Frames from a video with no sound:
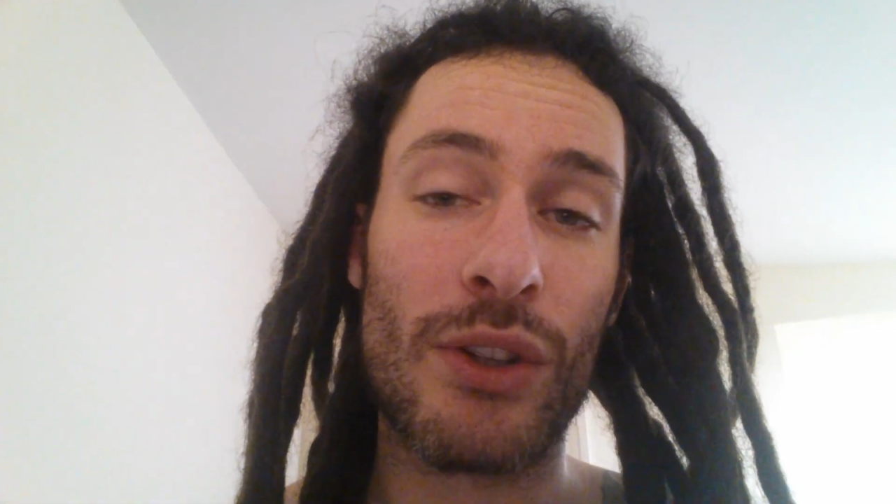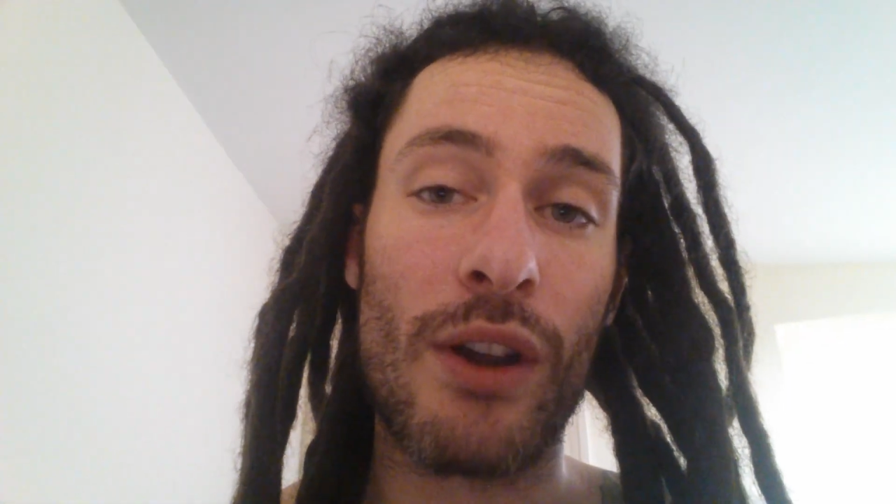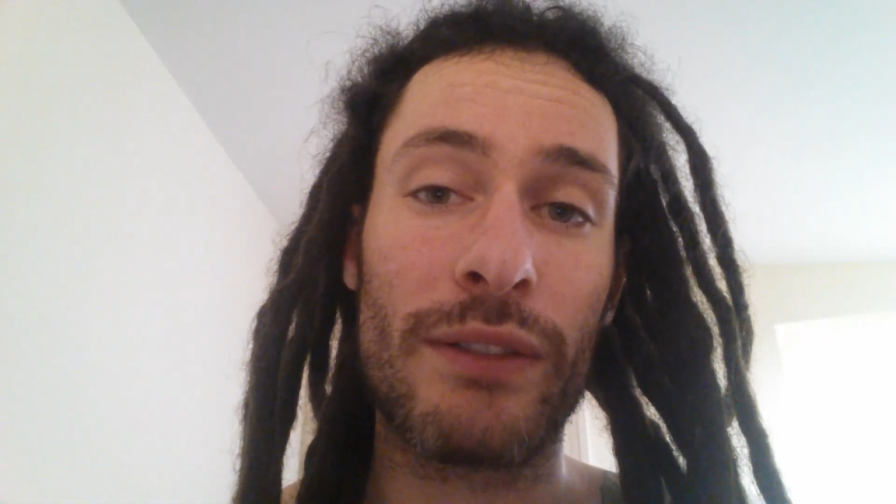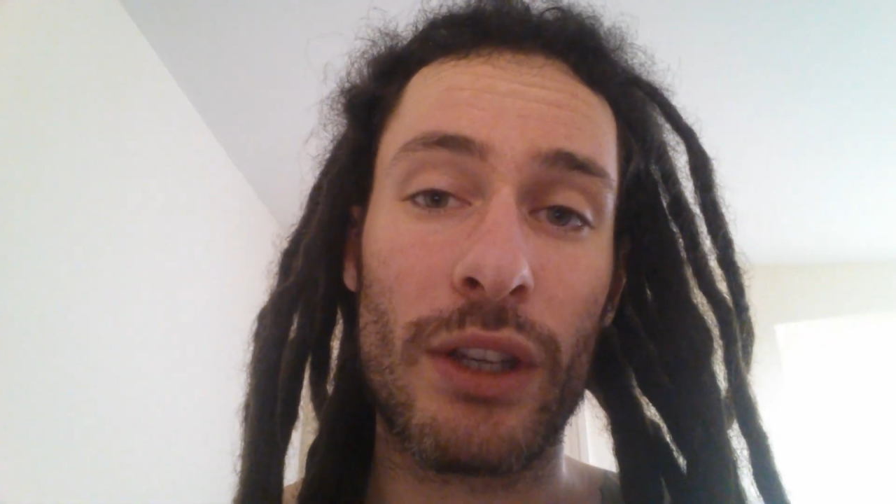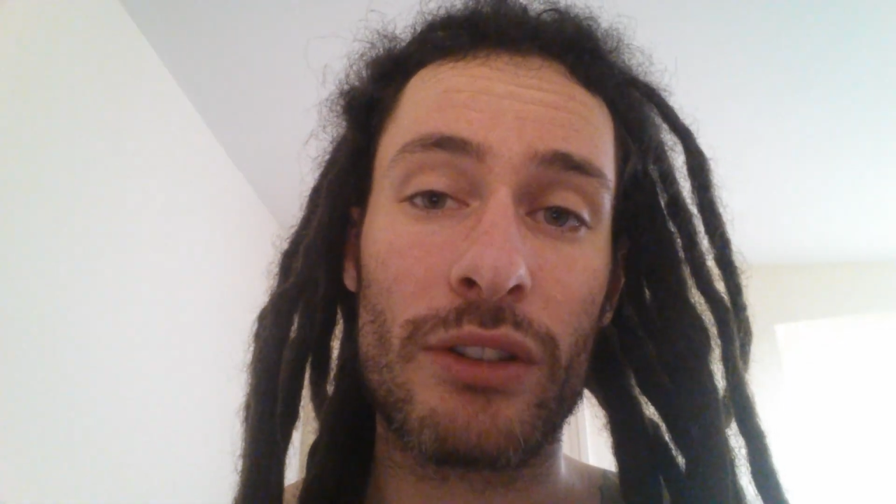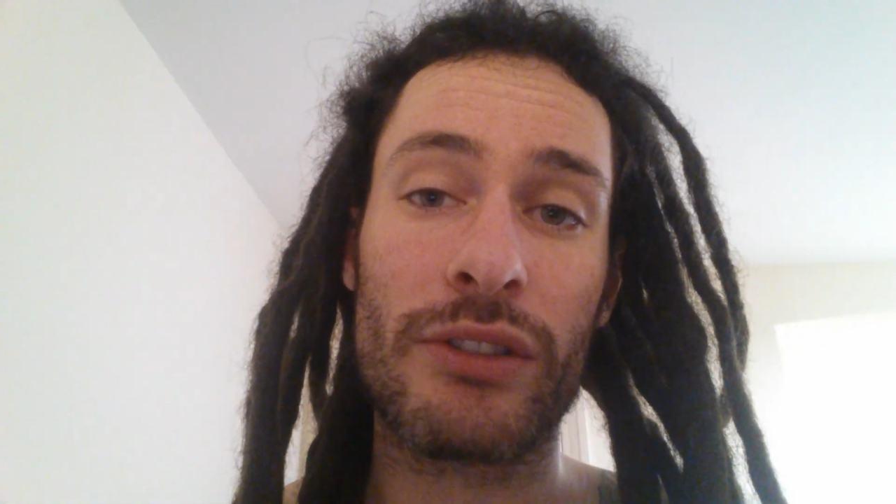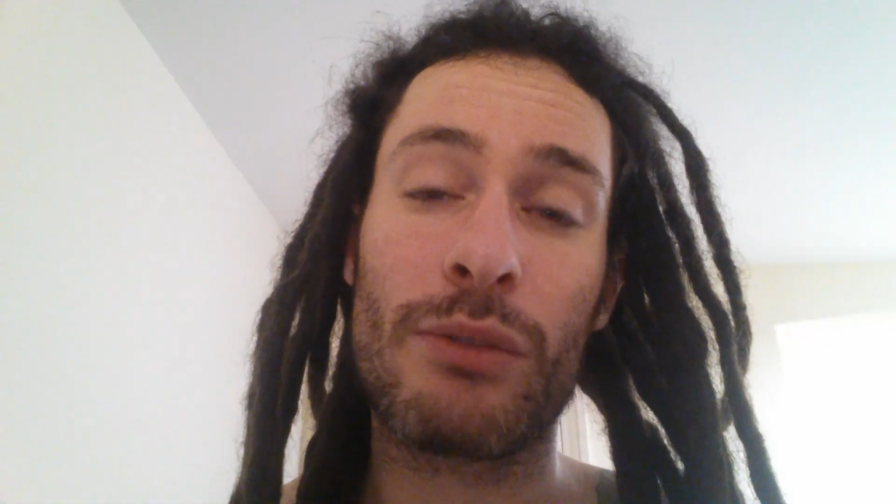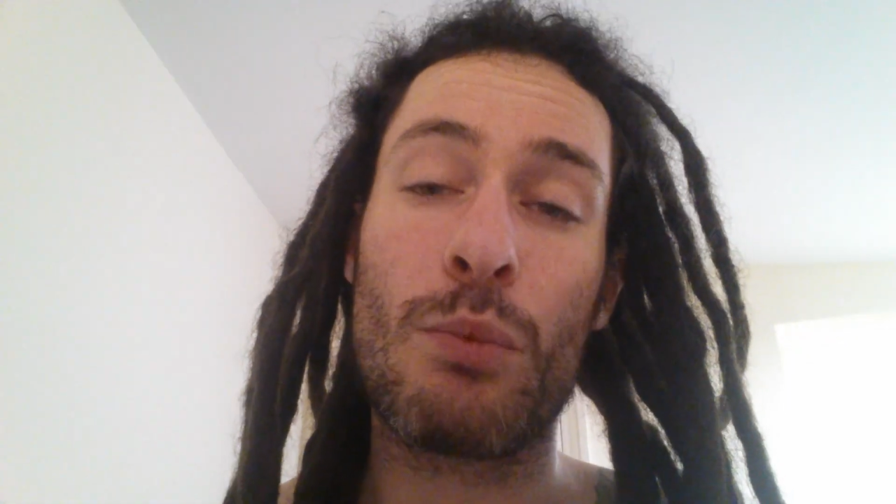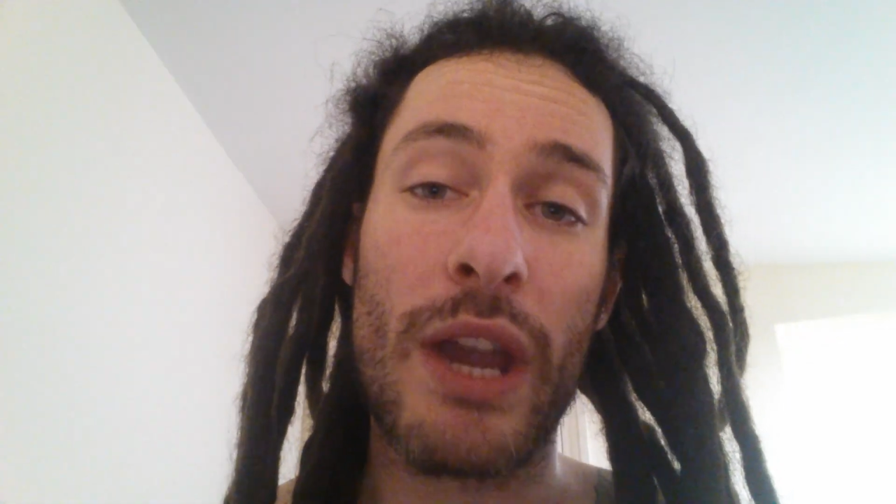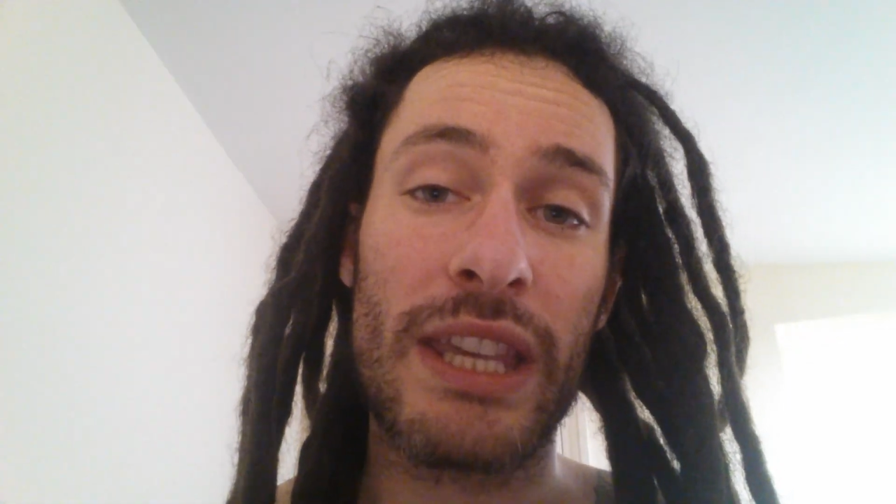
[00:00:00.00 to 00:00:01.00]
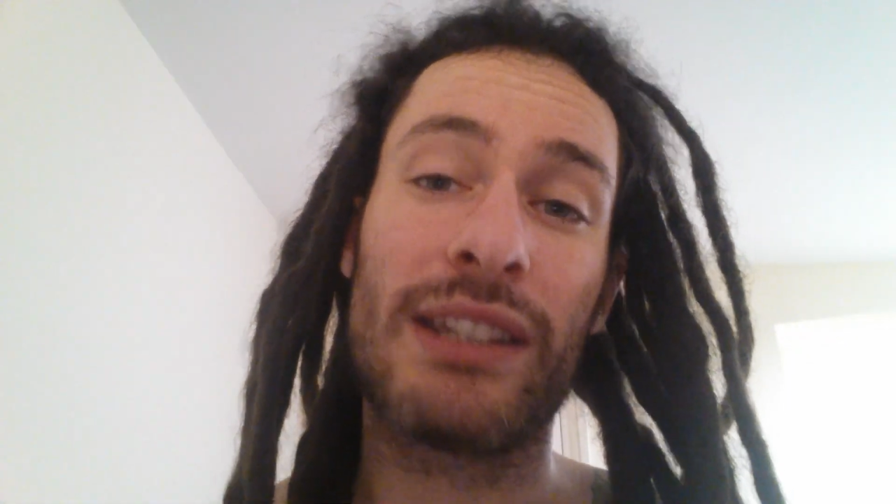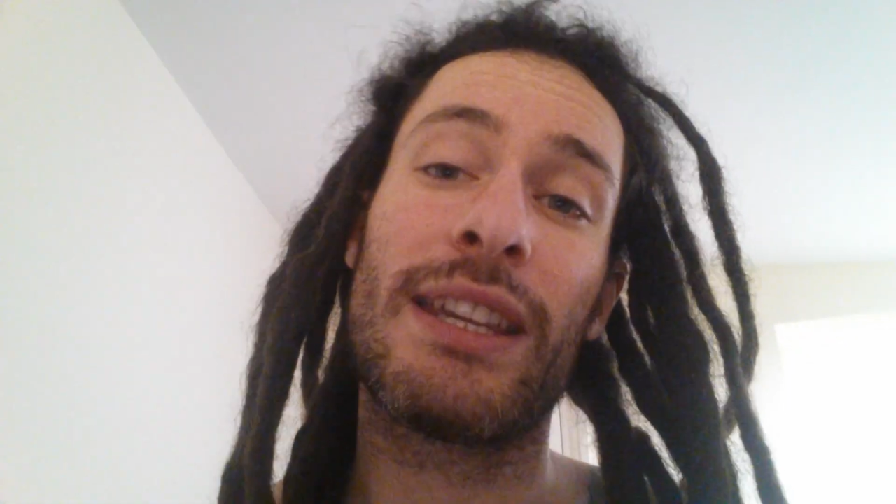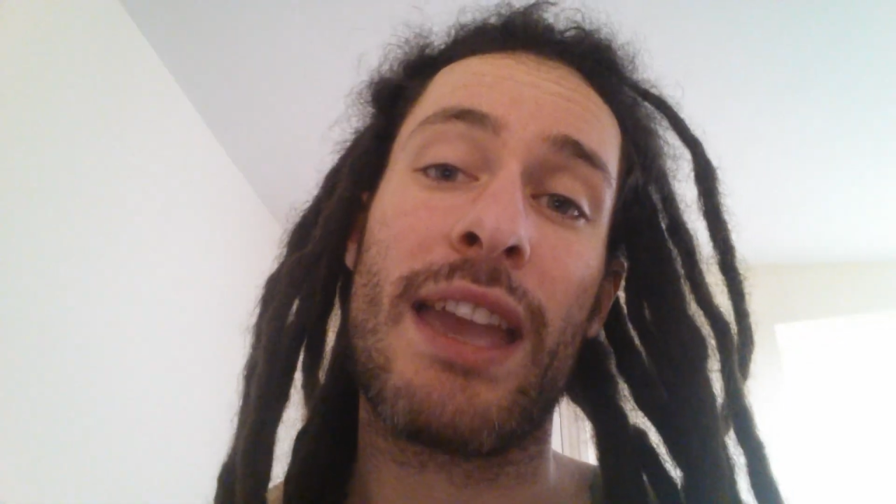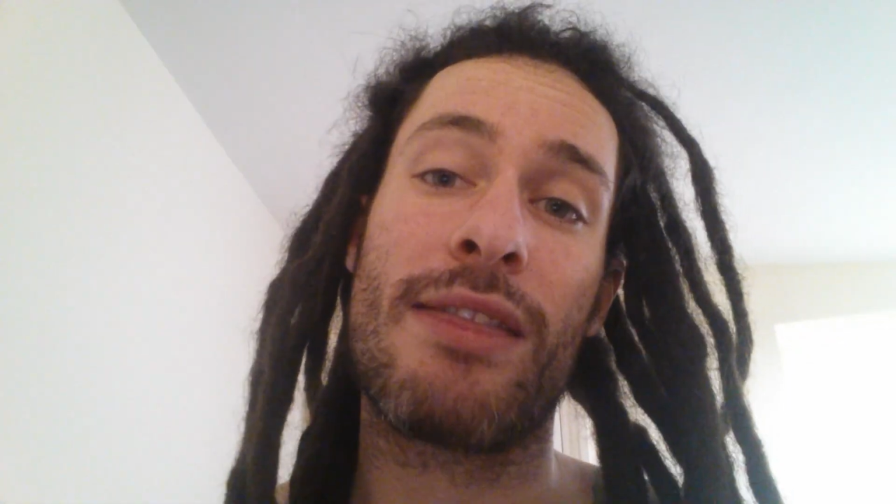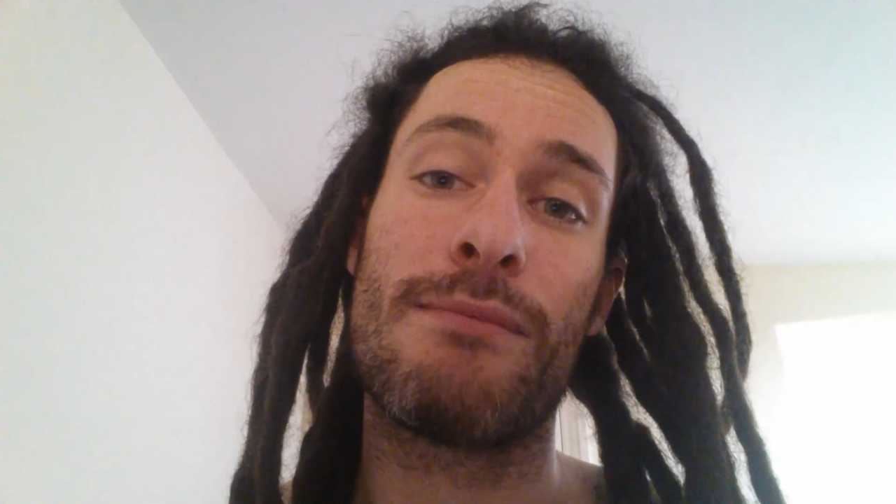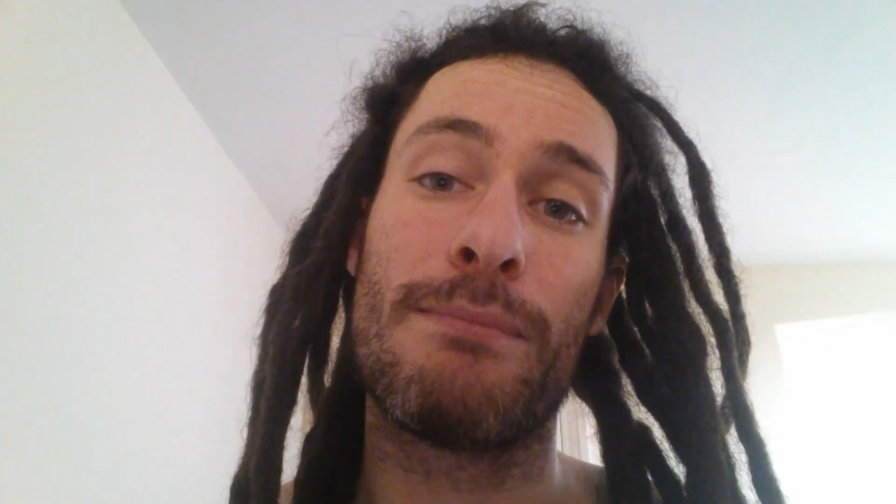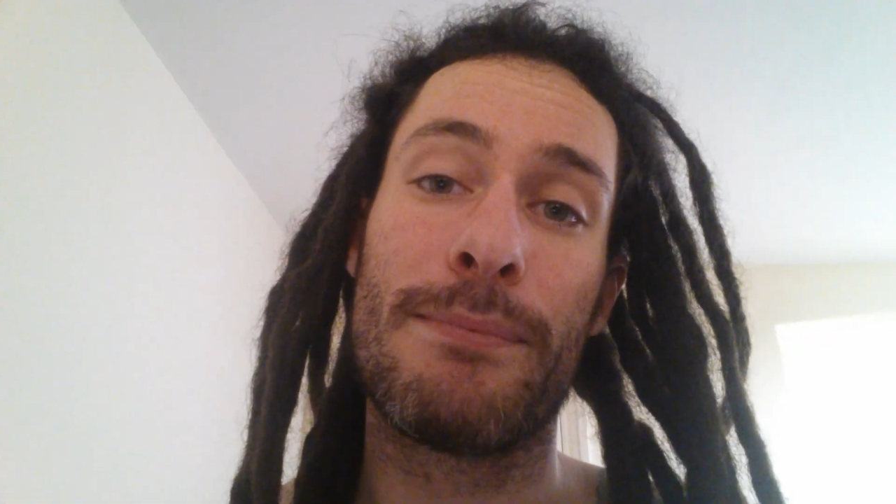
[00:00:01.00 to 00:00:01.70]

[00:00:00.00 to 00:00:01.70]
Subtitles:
that I've used and where you can get them.